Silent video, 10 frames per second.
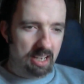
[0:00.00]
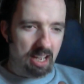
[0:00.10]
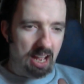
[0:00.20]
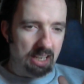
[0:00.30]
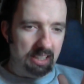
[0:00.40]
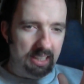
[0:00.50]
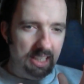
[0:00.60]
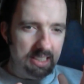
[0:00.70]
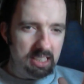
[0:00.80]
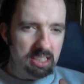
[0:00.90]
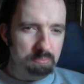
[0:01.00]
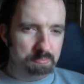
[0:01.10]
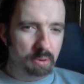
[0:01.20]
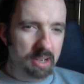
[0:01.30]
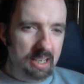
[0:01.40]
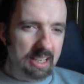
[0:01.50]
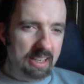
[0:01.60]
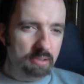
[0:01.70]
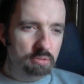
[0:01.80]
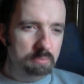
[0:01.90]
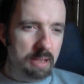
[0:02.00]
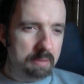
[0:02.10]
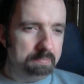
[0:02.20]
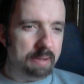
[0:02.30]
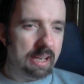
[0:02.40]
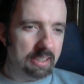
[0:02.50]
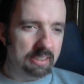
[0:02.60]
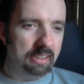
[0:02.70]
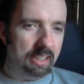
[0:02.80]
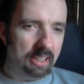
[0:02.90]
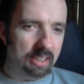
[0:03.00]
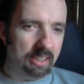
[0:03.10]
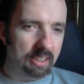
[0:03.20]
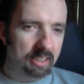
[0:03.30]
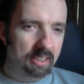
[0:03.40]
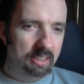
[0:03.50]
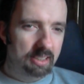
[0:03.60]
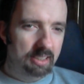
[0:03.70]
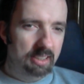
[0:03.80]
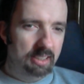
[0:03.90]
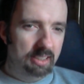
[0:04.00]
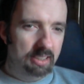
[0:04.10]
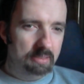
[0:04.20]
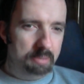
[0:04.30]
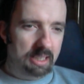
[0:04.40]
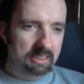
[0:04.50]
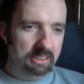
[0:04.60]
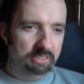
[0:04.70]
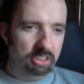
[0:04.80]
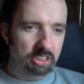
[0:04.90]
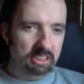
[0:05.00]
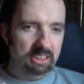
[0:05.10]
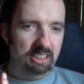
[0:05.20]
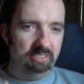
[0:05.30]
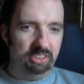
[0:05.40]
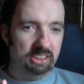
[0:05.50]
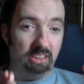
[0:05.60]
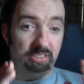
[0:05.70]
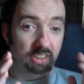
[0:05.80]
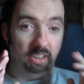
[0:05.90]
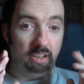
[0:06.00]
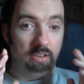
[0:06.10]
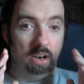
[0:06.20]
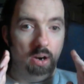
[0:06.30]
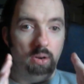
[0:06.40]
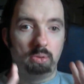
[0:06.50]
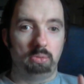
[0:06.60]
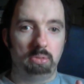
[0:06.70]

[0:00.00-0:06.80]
I think spoiling it would be a bad idea because you've got to see it for yourself and you go, oh.